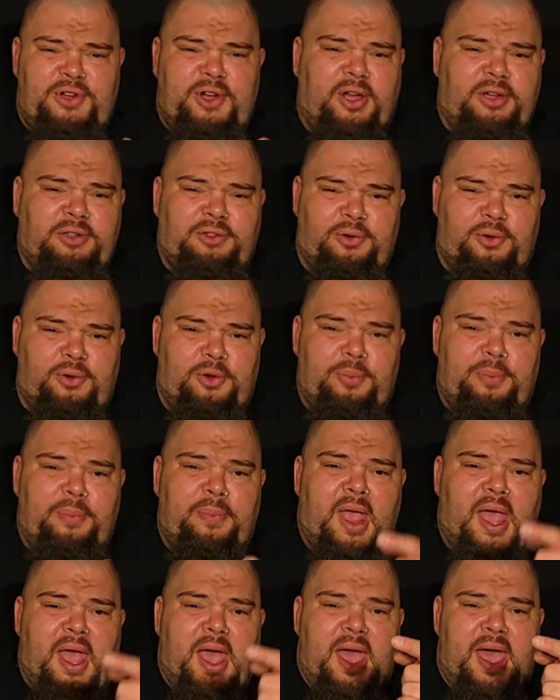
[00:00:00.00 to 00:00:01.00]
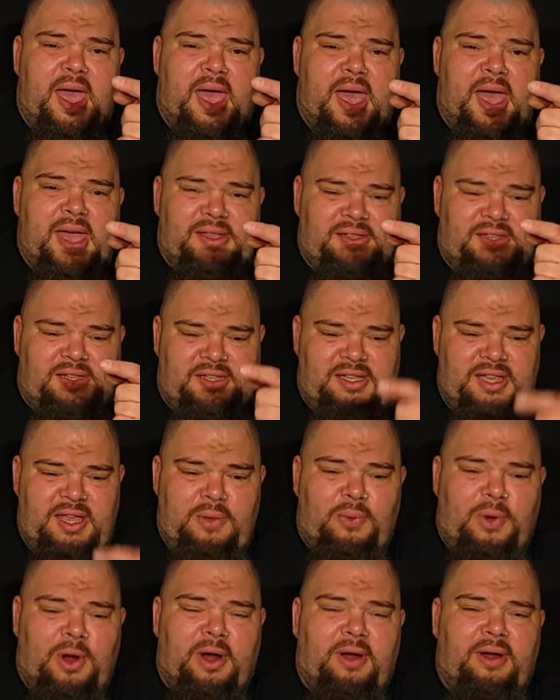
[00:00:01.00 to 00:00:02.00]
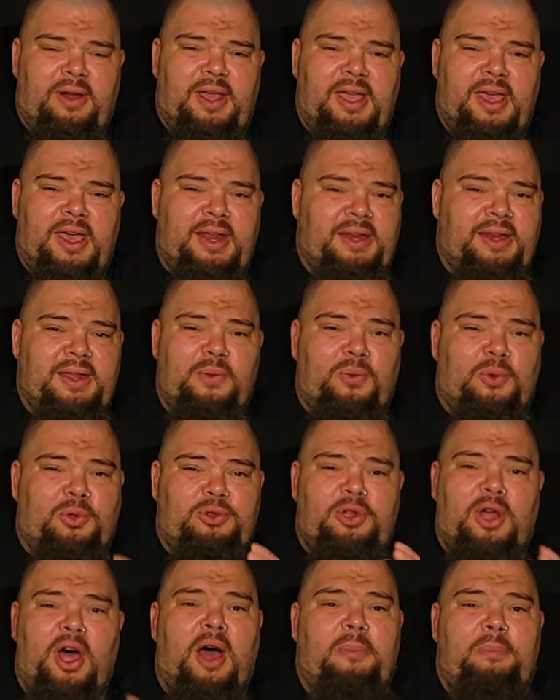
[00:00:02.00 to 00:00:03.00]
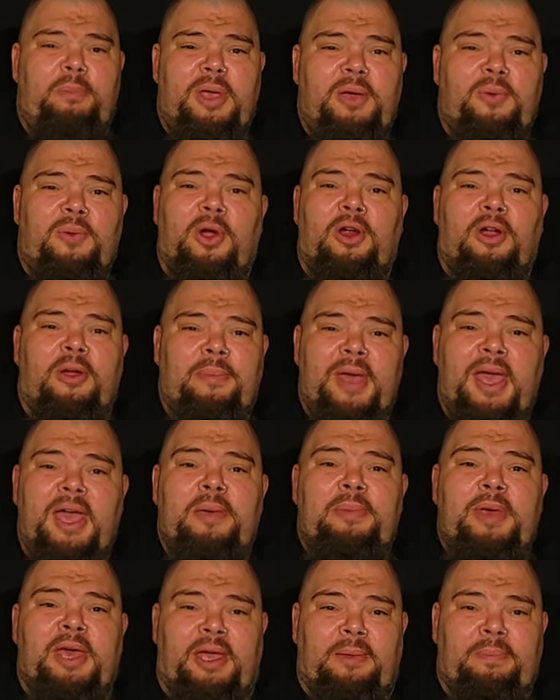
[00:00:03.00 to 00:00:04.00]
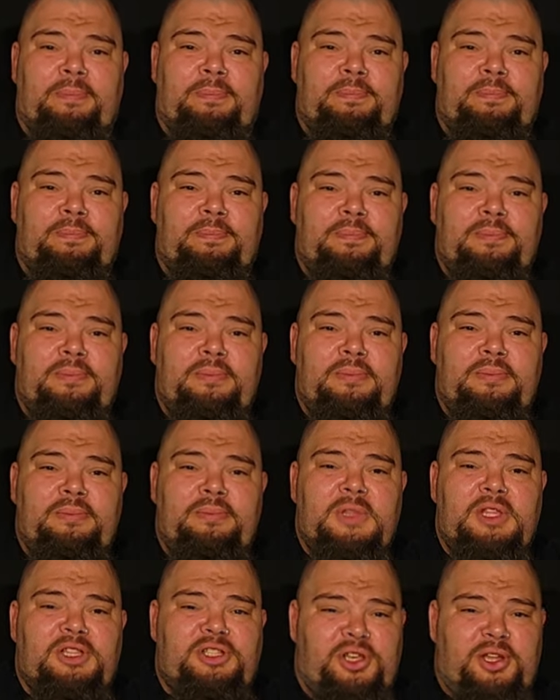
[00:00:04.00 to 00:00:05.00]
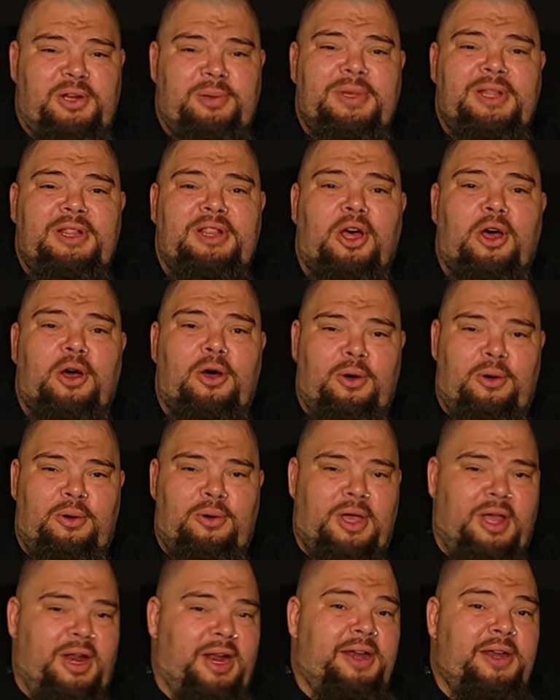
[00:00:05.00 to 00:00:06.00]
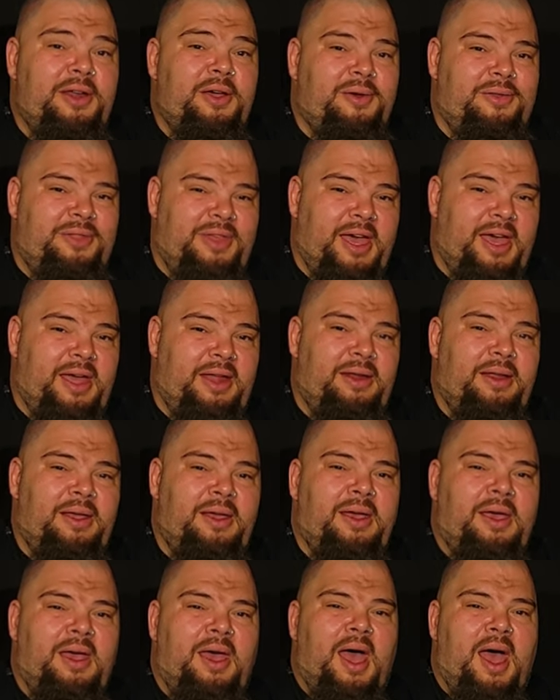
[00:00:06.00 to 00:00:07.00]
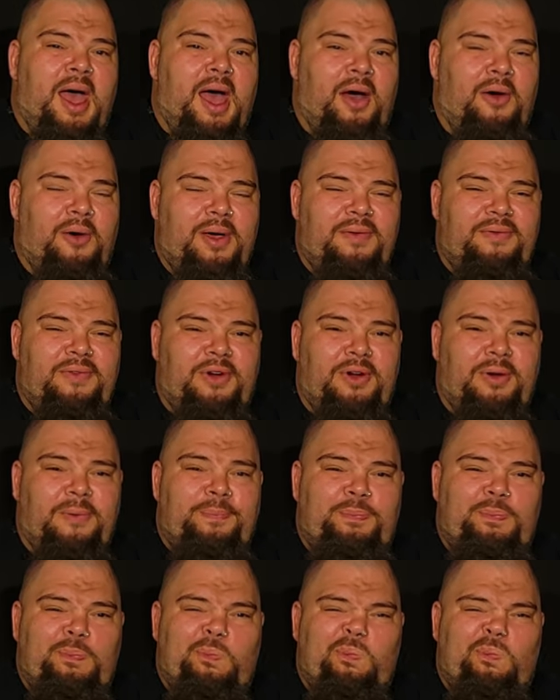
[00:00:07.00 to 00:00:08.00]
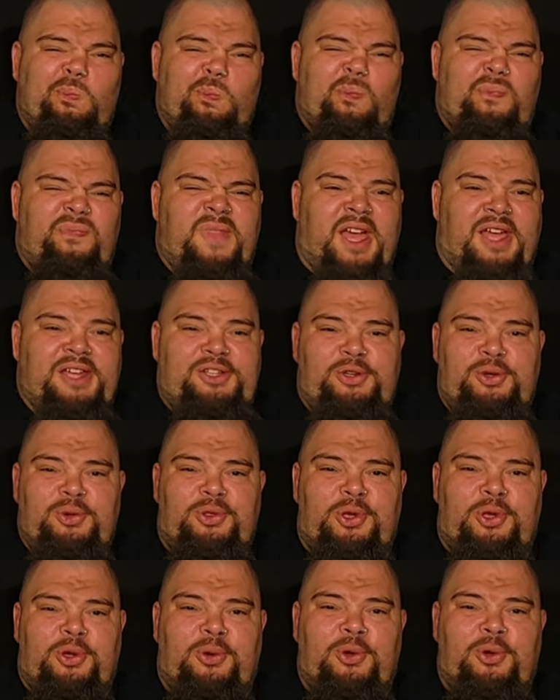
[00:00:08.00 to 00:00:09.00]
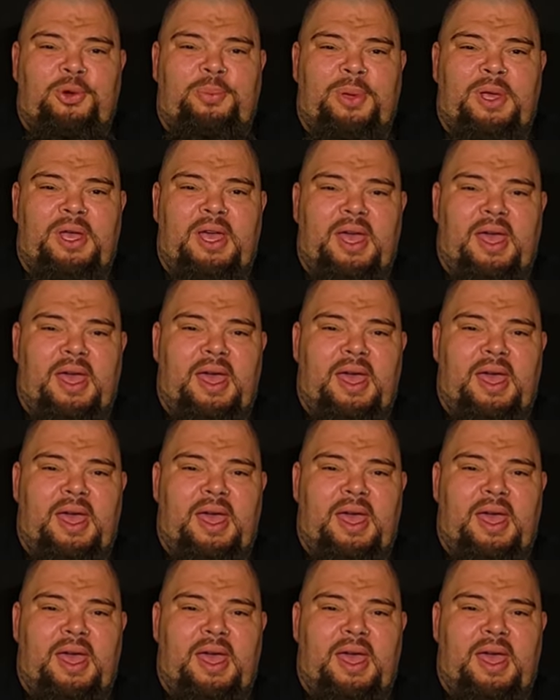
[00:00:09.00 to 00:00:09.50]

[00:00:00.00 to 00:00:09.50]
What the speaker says: shot group and see where it hit. And it will not be where I'm aiming. It's going to be low, and I know that. However, I shoot the group,